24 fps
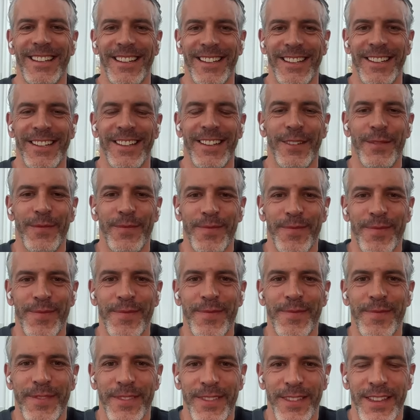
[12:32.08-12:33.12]

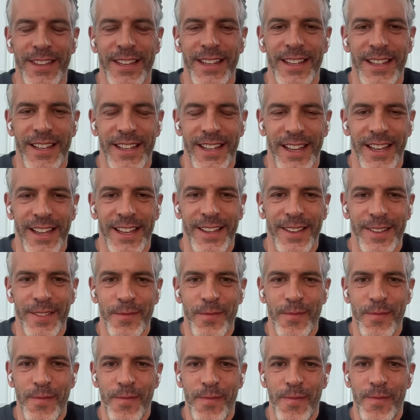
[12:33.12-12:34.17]

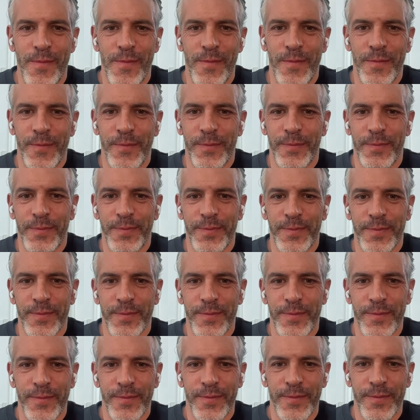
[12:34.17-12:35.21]

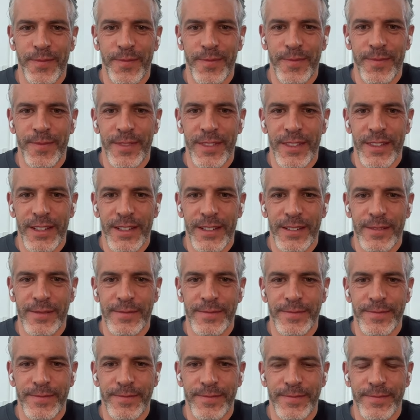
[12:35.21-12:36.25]

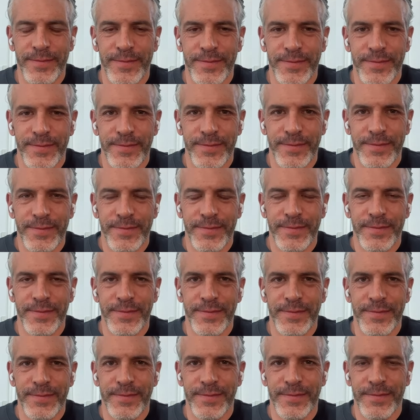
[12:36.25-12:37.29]

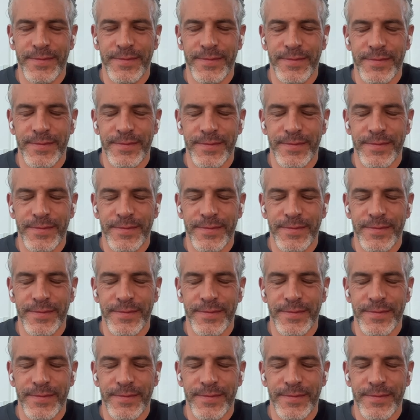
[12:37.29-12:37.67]
The person shown says nothing.